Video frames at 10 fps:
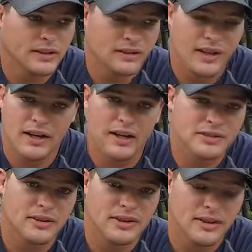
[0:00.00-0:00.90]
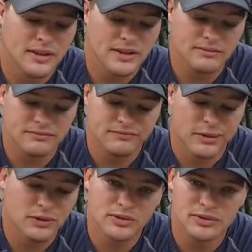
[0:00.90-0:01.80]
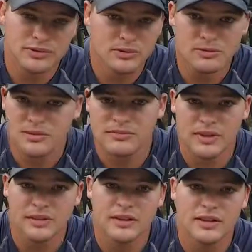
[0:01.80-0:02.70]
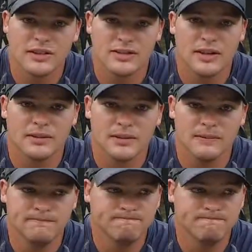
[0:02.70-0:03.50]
Kayaks are great. Float tubes, anything that gets you out there.